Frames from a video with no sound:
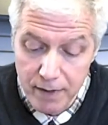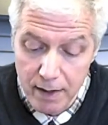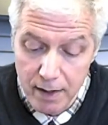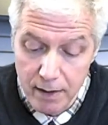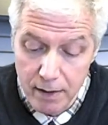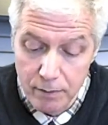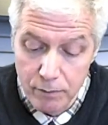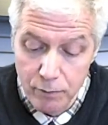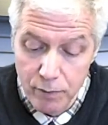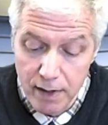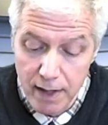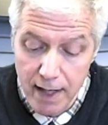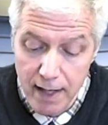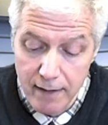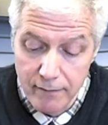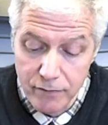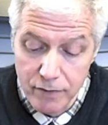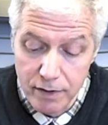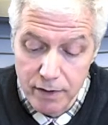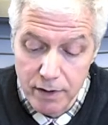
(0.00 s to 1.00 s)
uh, we
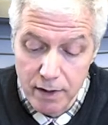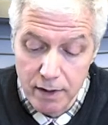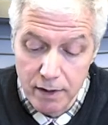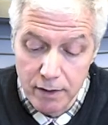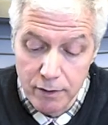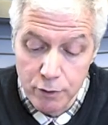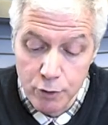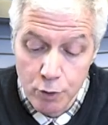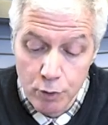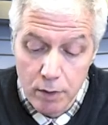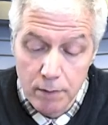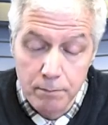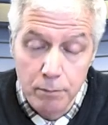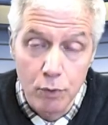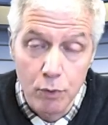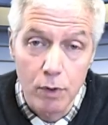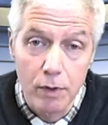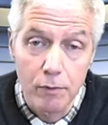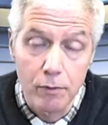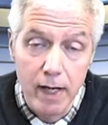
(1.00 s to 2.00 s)
have the uh,
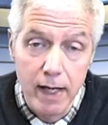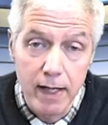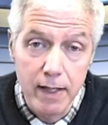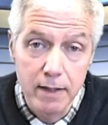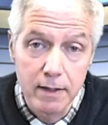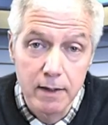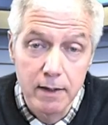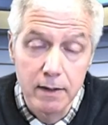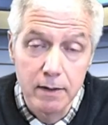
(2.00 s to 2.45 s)
Euribor rate,